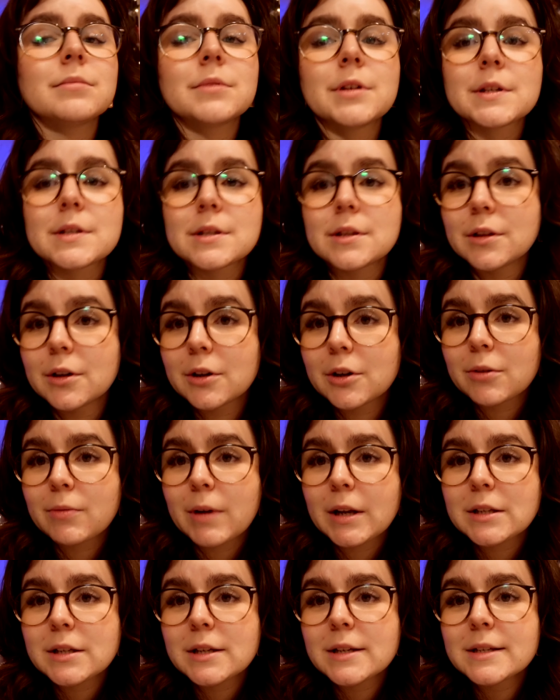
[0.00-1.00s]
doesn't look
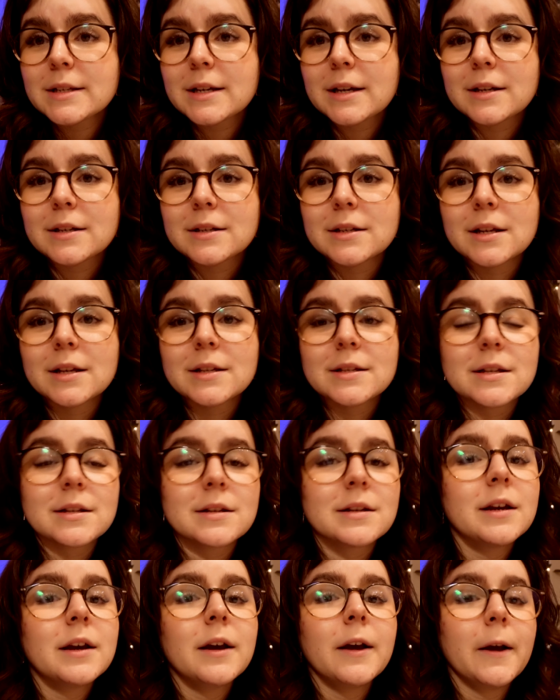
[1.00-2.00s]
horrendous and
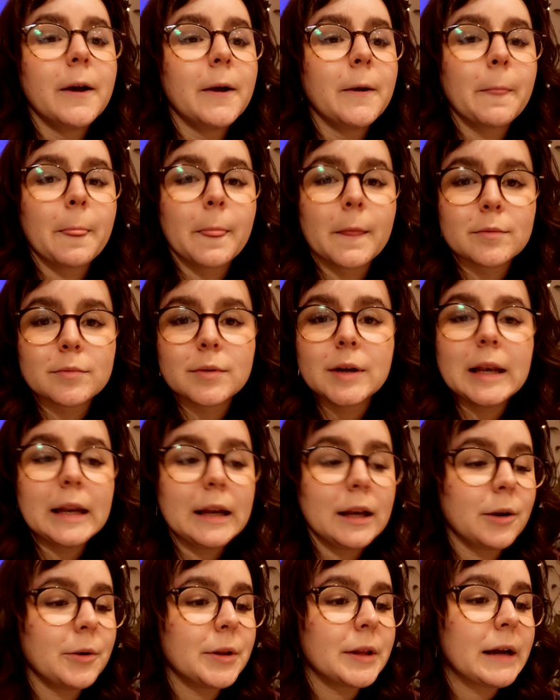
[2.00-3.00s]
doesn't
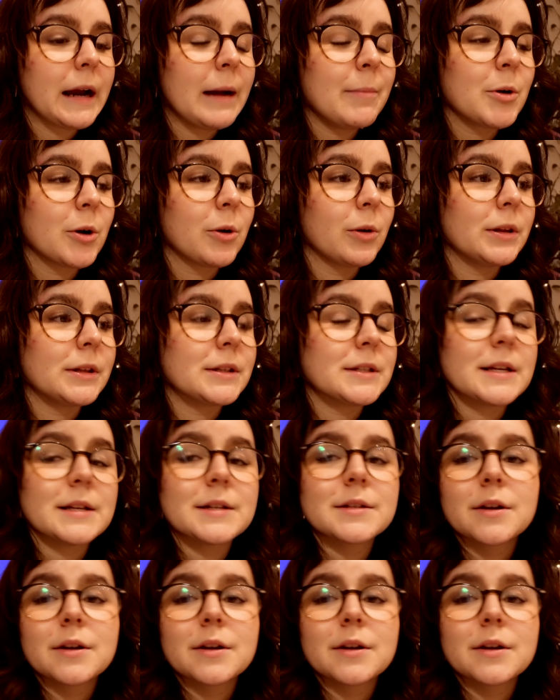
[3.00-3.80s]
really lower the camera quality.